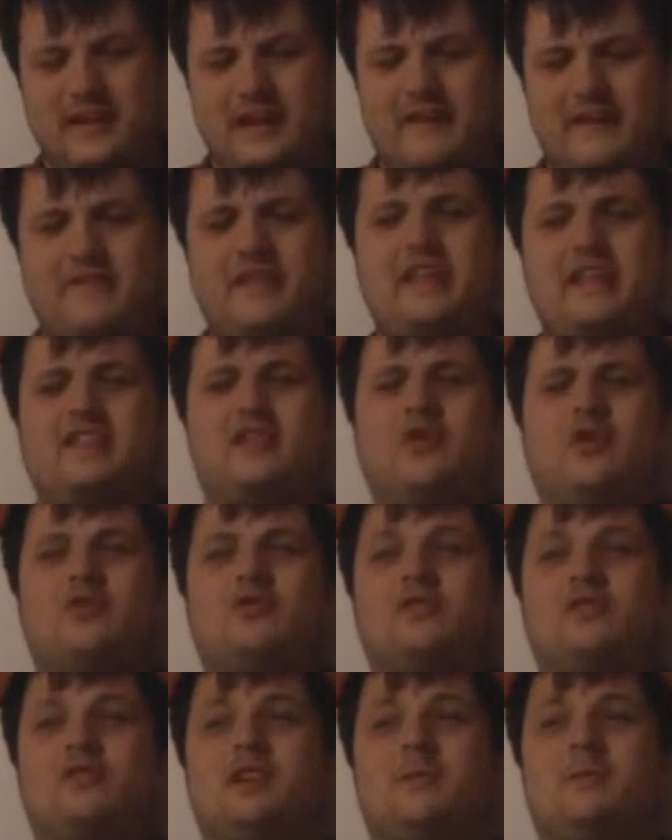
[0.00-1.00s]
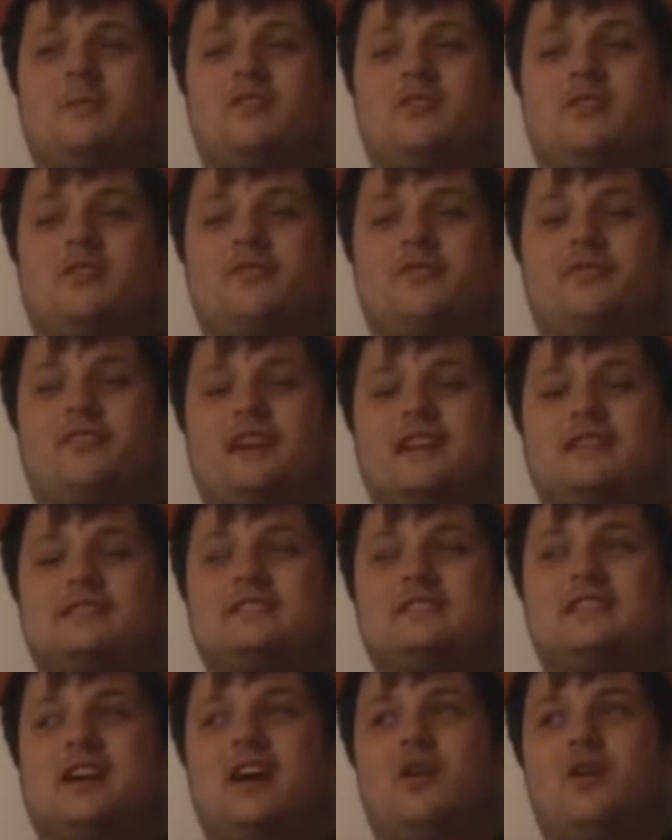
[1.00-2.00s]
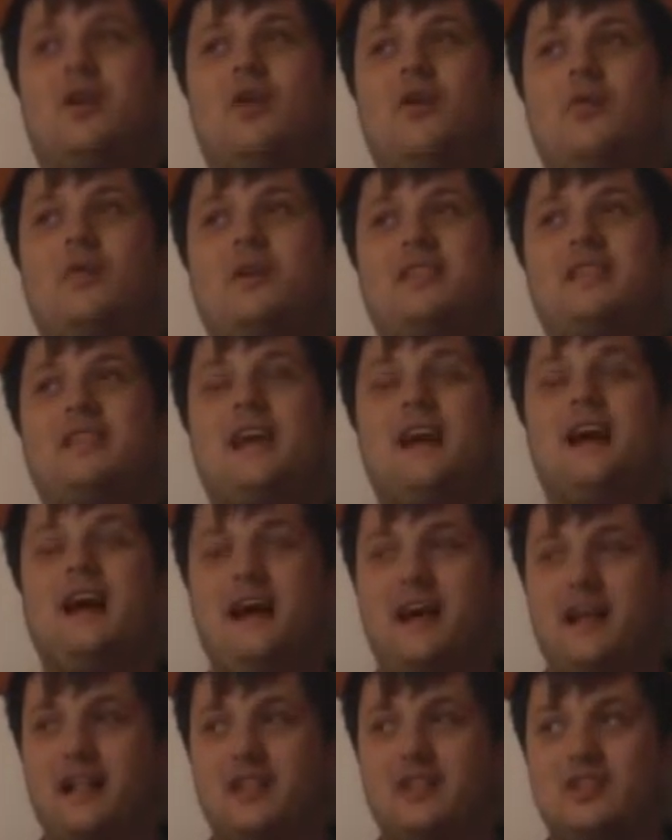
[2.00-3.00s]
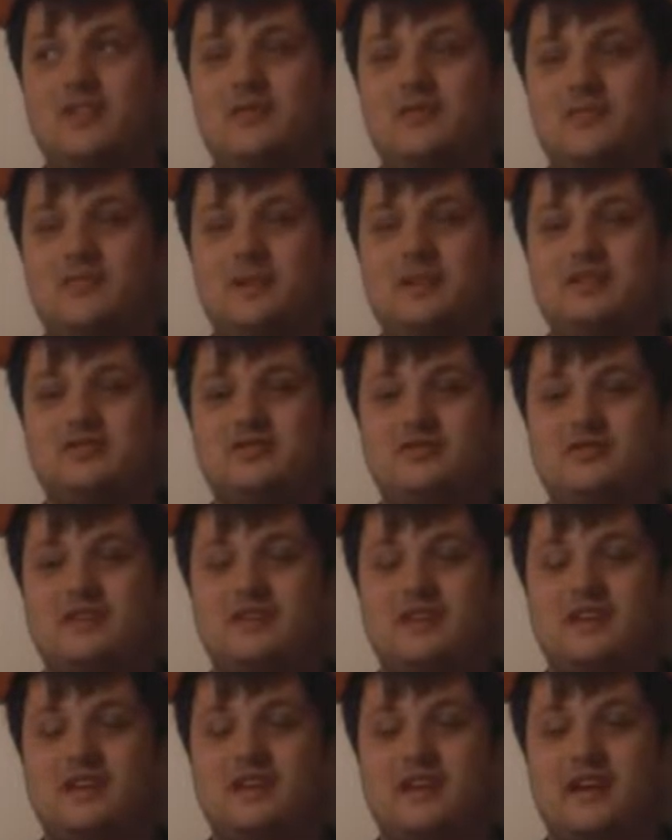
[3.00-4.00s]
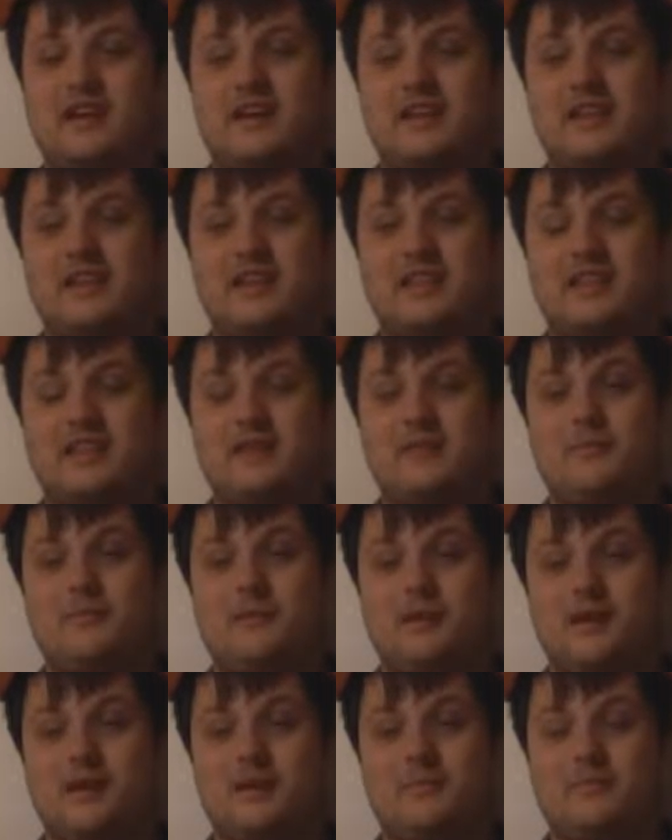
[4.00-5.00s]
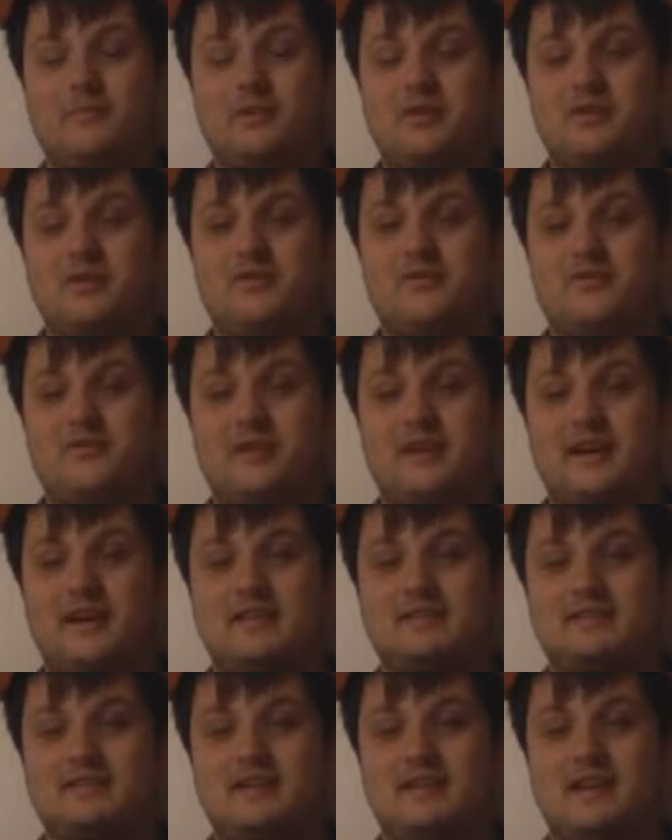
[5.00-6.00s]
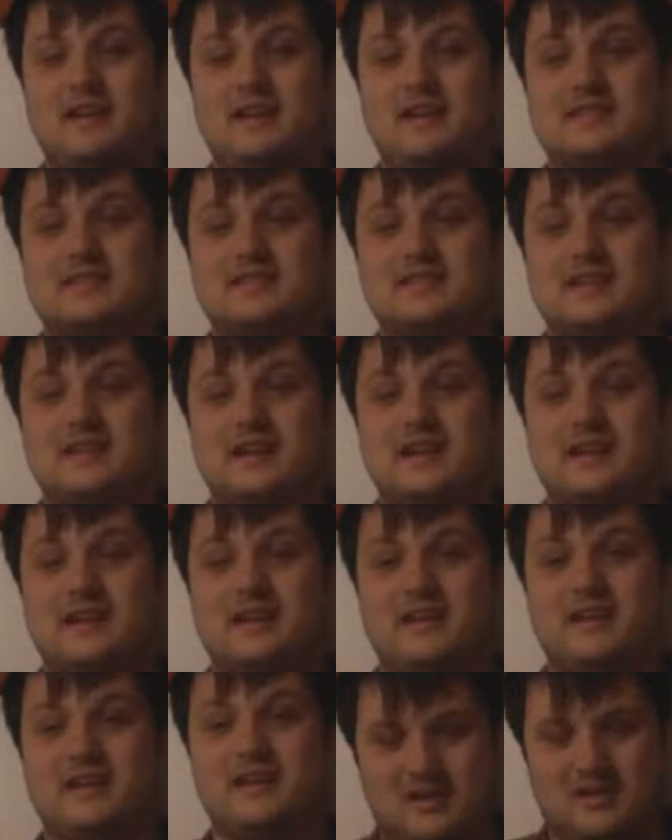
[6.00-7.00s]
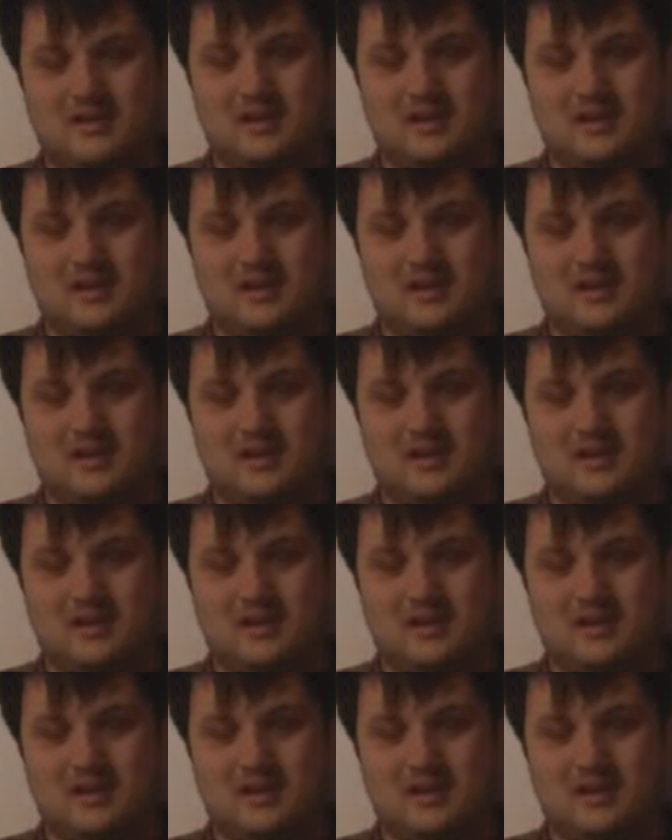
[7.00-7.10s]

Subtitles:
If they don't want to be your friends now, what the hell makes you think that they will be your friends the next day?